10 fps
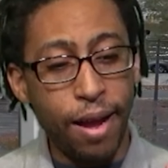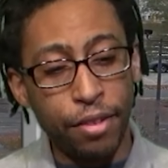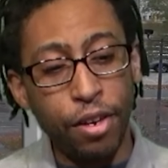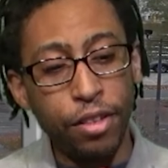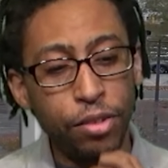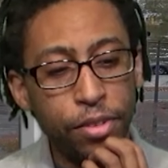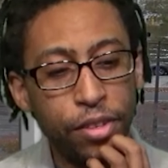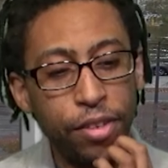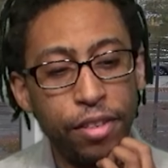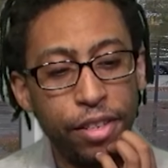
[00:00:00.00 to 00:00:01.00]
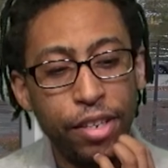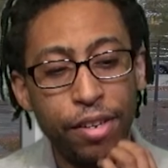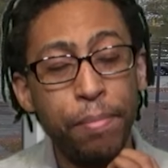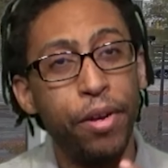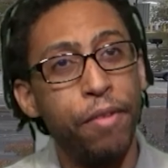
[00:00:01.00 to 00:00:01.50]
I thought this was a good
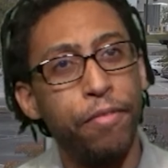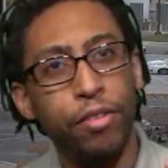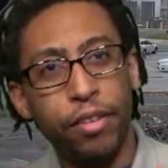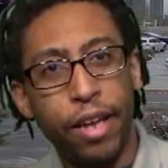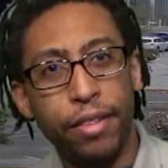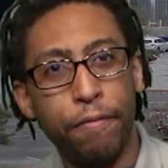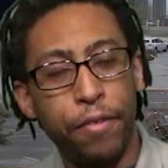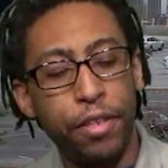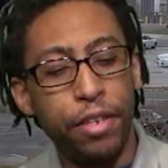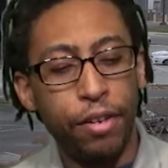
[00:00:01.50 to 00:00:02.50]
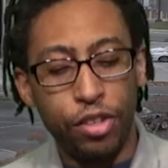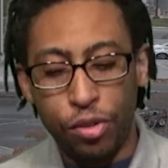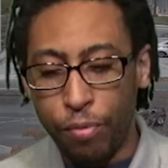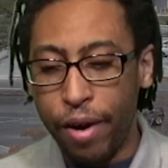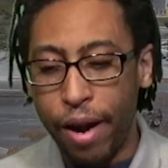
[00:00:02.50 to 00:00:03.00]
deal, but if you look at the
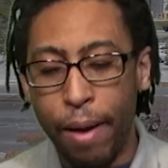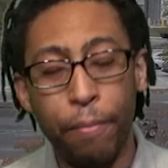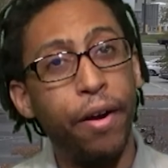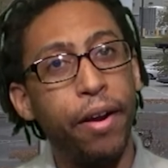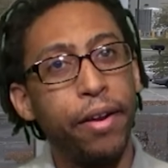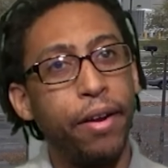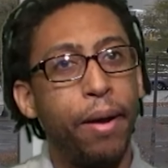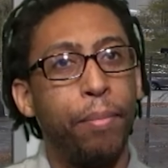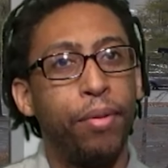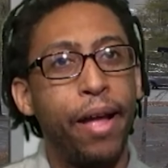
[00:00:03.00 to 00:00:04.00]
videos where I'm wearing a